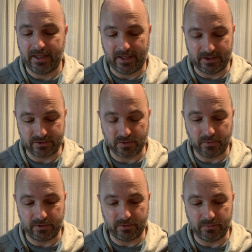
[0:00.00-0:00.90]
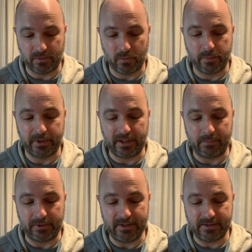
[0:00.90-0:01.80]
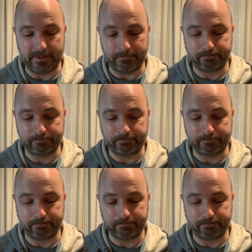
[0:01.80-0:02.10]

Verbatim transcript: and it's going to a woman named Lisa